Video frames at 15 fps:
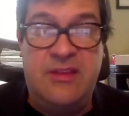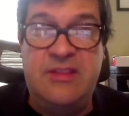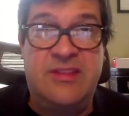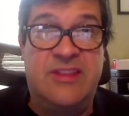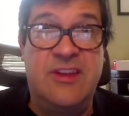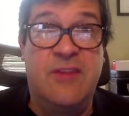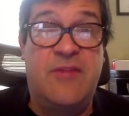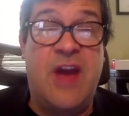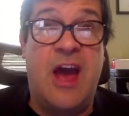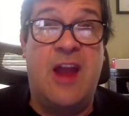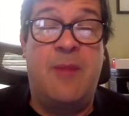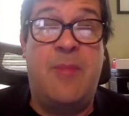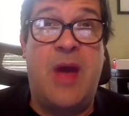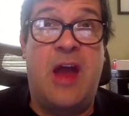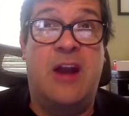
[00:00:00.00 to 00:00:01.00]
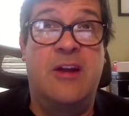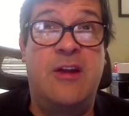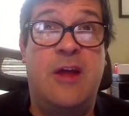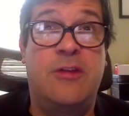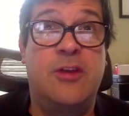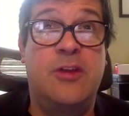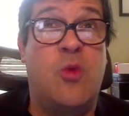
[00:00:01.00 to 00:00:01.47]
You've got about
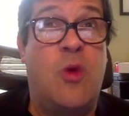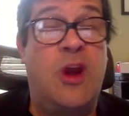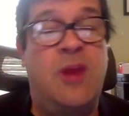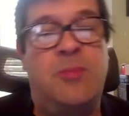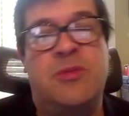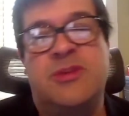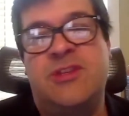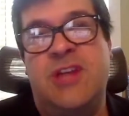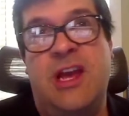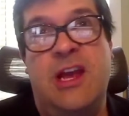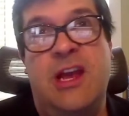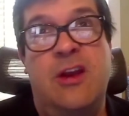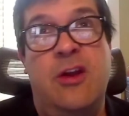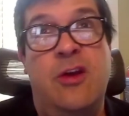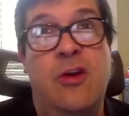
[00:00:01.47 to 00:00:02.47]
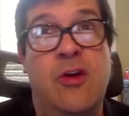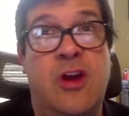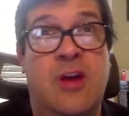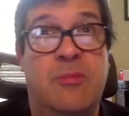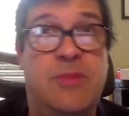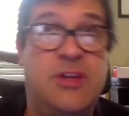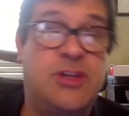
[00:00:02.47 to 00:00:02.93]
another 20% who
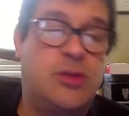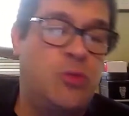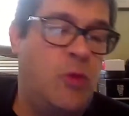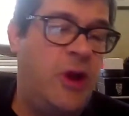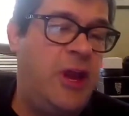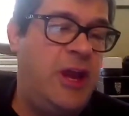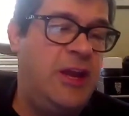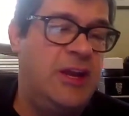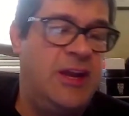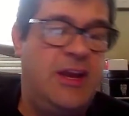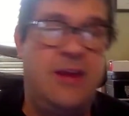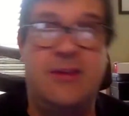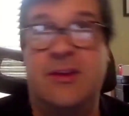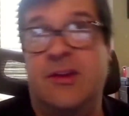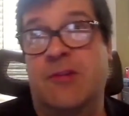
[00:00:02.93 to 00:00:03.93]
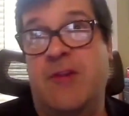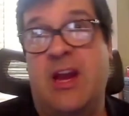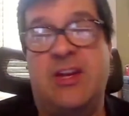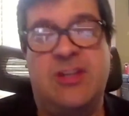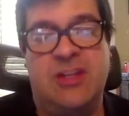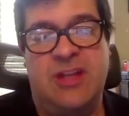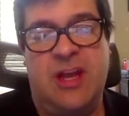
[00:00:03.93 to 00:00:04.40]
can be swayed in either
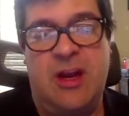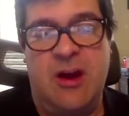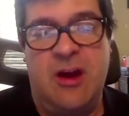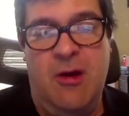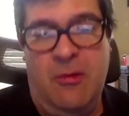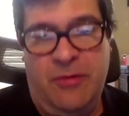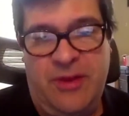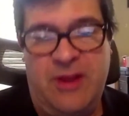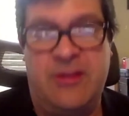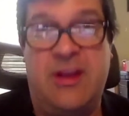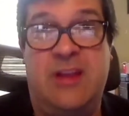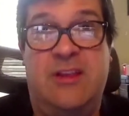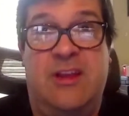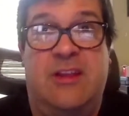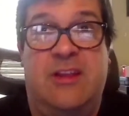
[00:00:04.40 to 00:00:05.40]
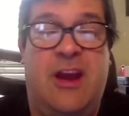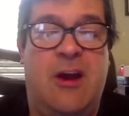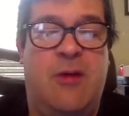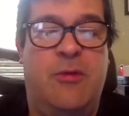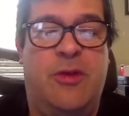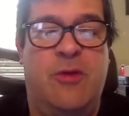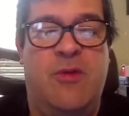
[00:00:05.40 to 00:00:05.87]
direction they go. They
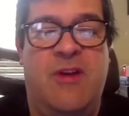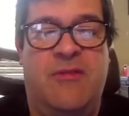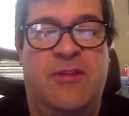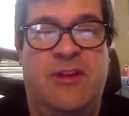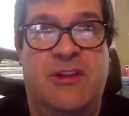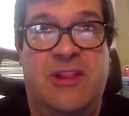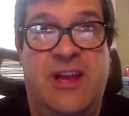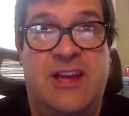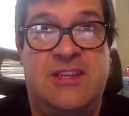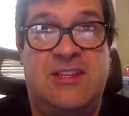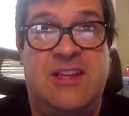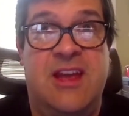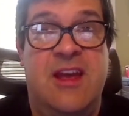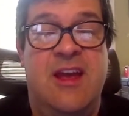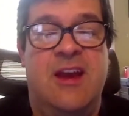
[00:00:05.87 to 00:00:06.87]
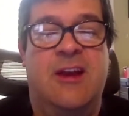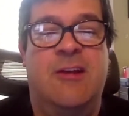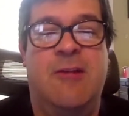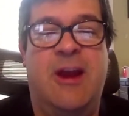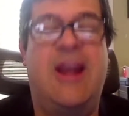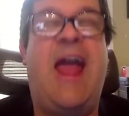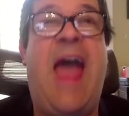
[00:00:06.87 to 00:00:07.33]
go with whoever their last
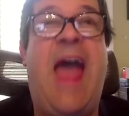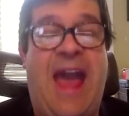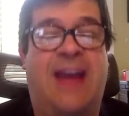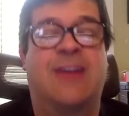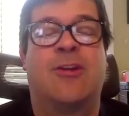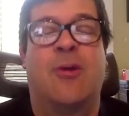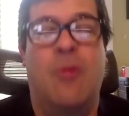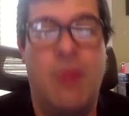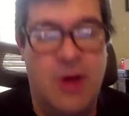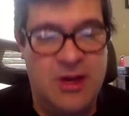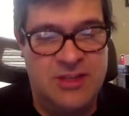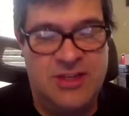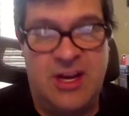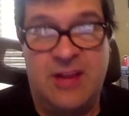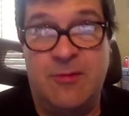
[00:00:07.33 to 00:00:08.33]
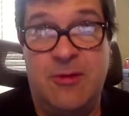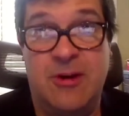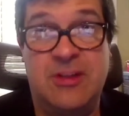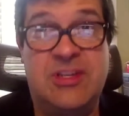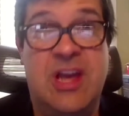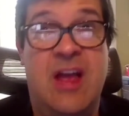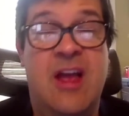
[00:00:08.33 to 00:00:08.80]
great act was. In other
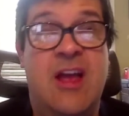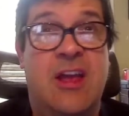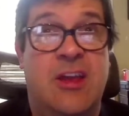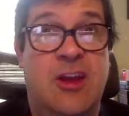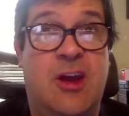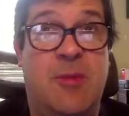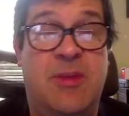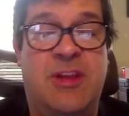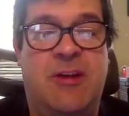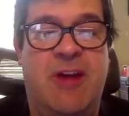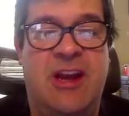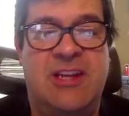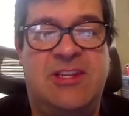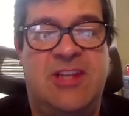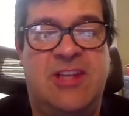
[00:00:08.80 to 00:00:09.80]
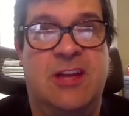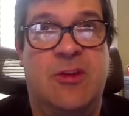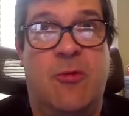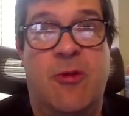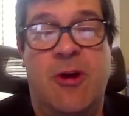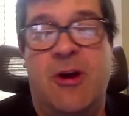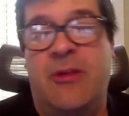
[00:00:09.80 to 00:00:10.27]
words, you could be the greatest thing in
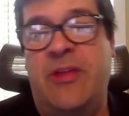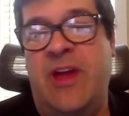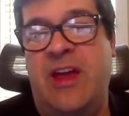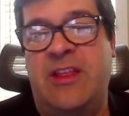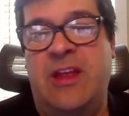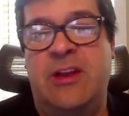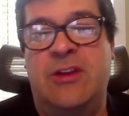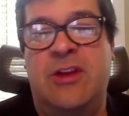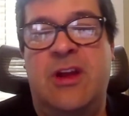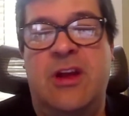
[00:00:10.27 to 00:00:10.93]
the world, and then